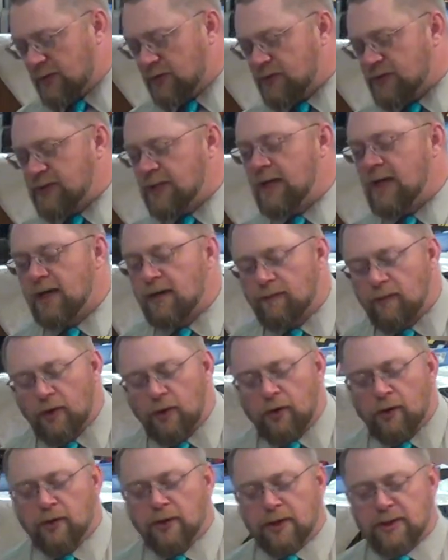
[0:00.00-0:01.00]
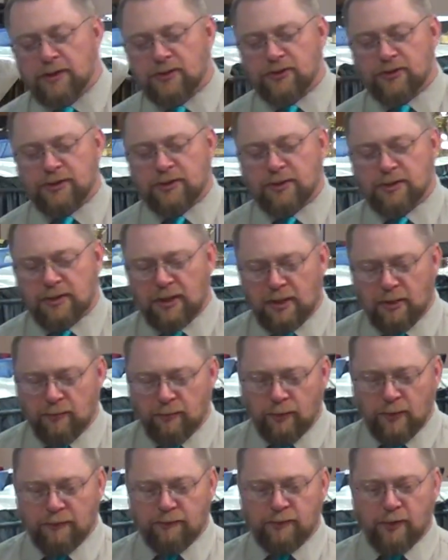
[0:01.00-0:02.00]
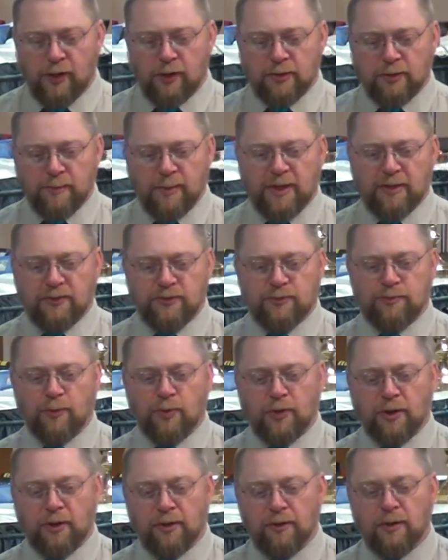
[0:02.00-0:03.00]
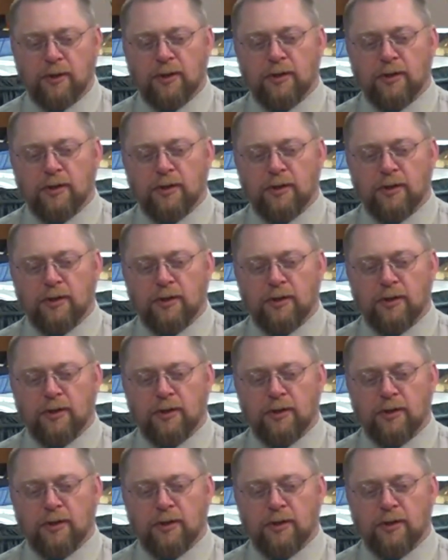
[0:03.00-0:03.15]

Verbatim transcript: to see out of all this that we've talked about this morning,